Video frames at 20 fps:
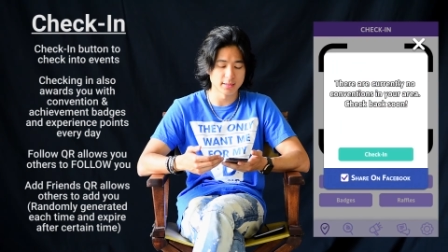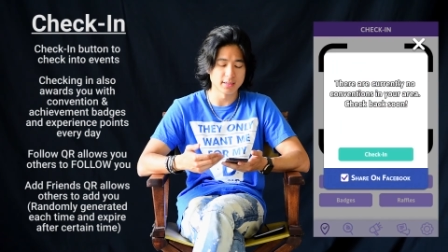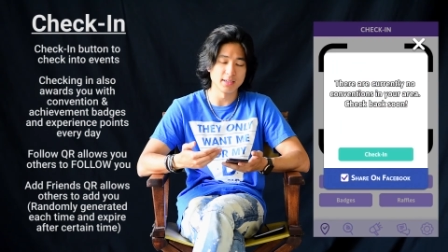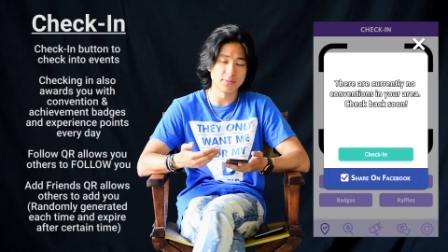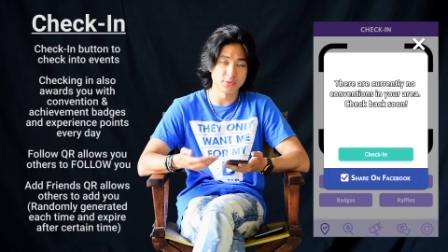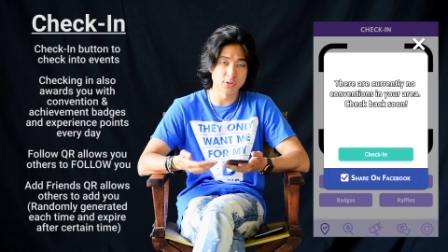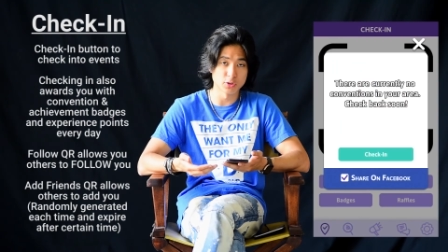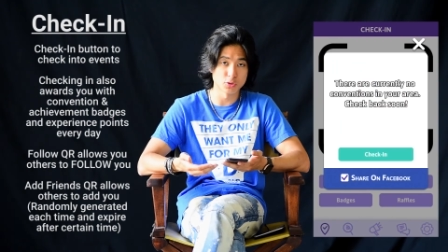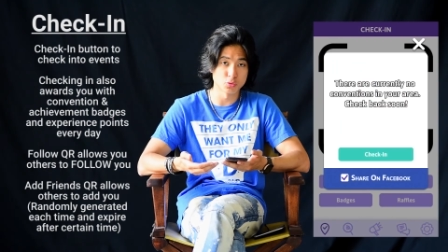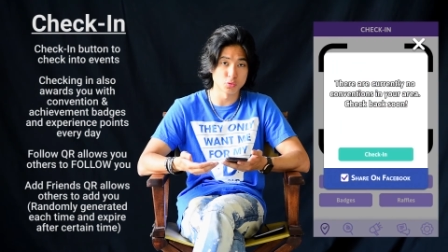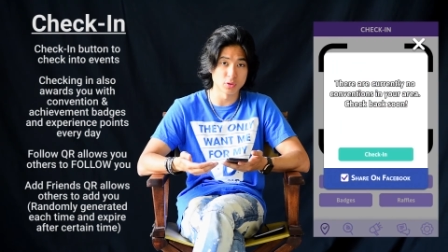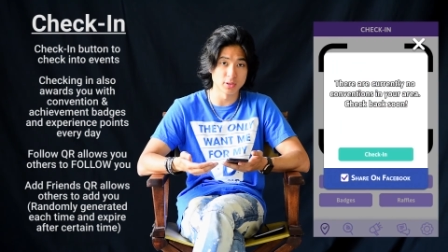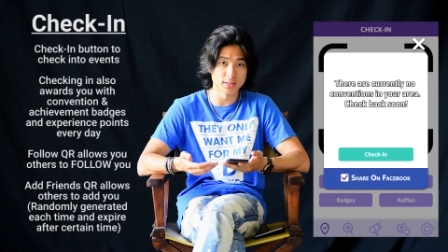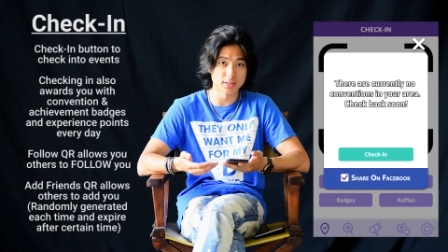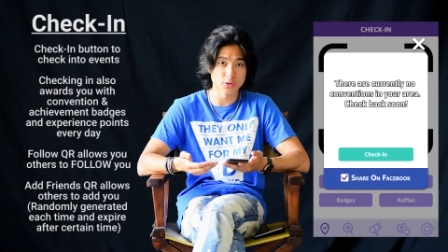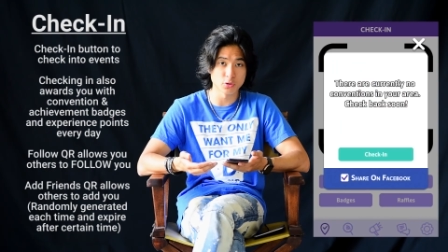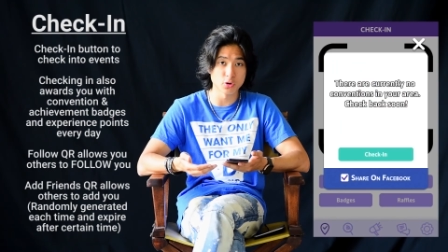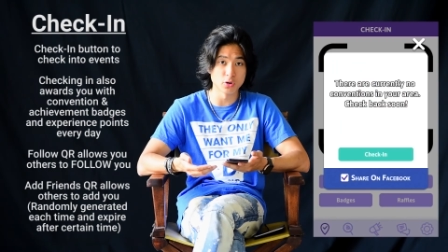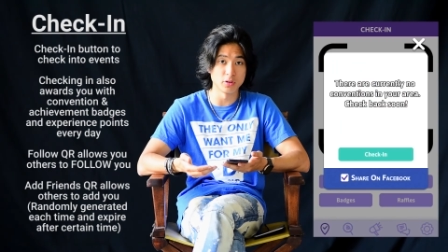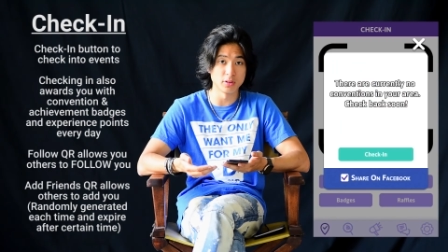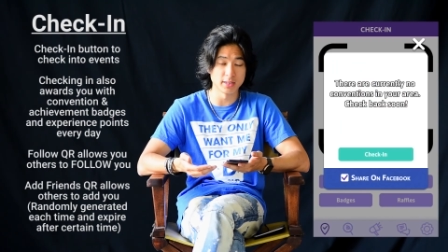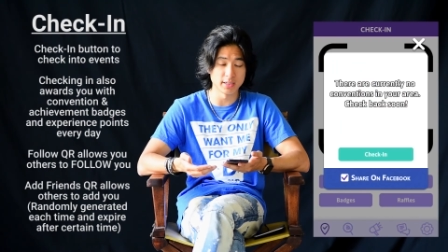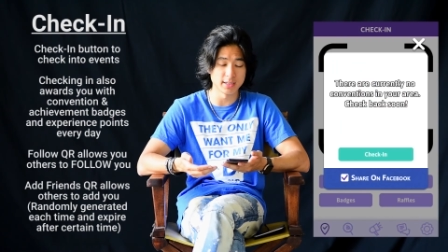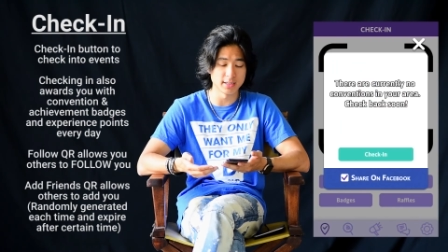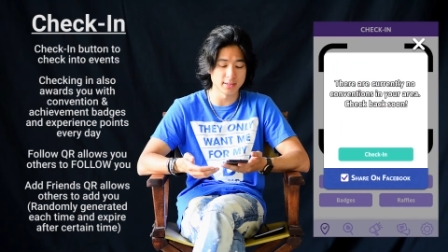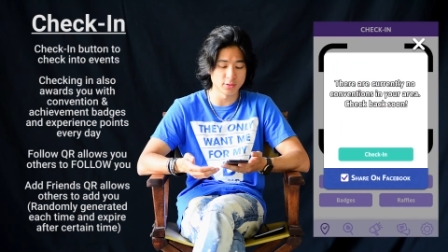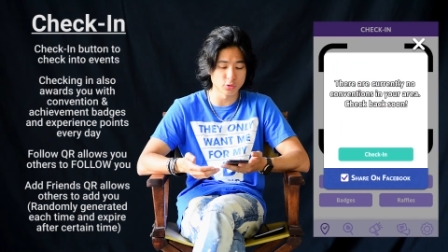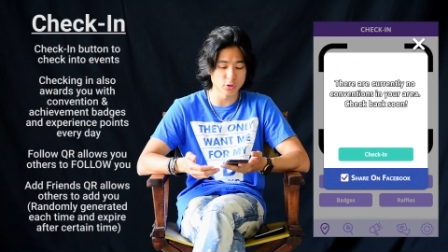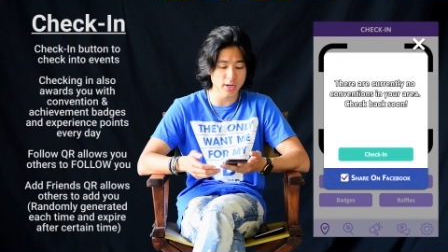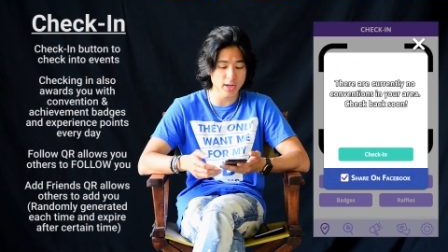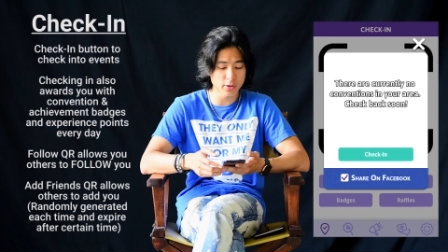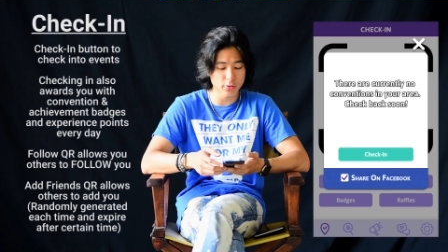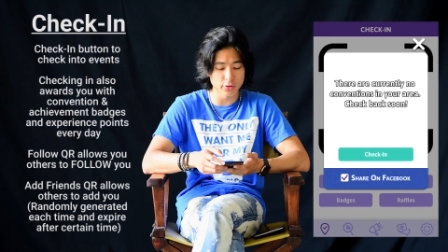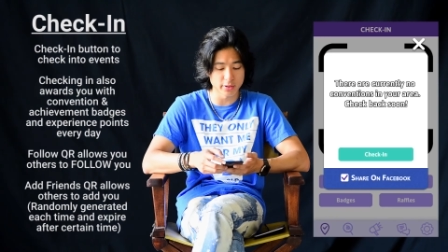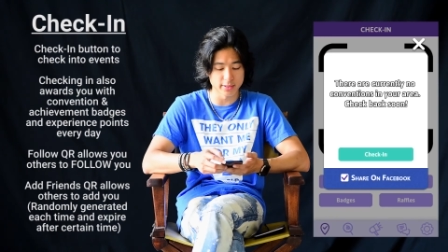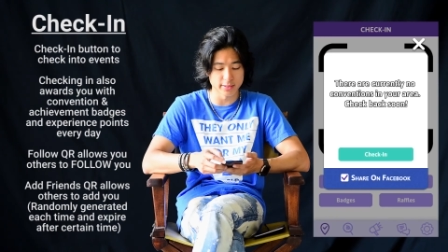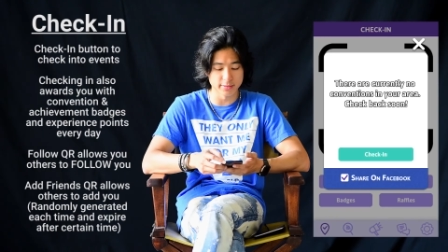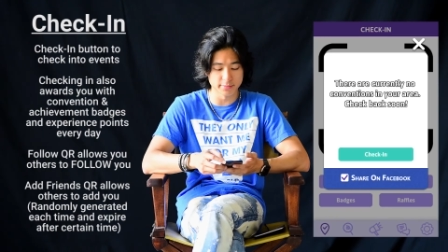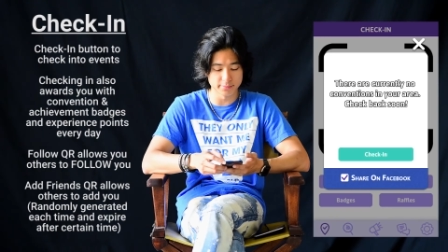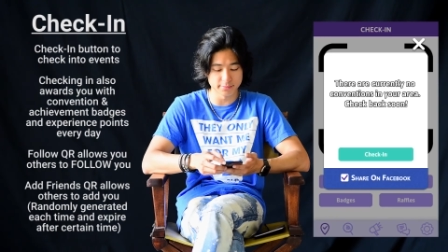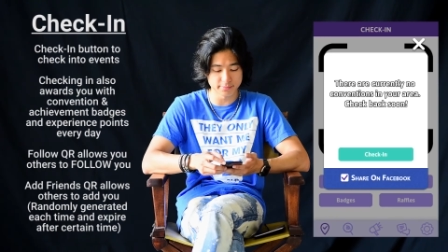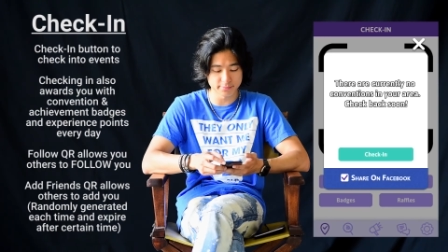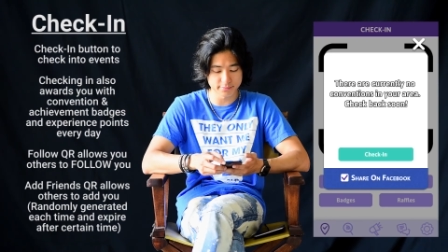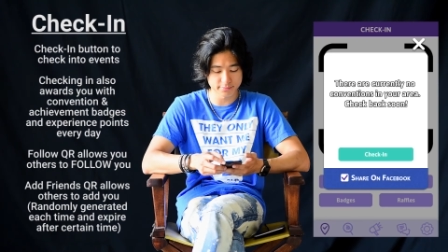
if there's one currently in your area.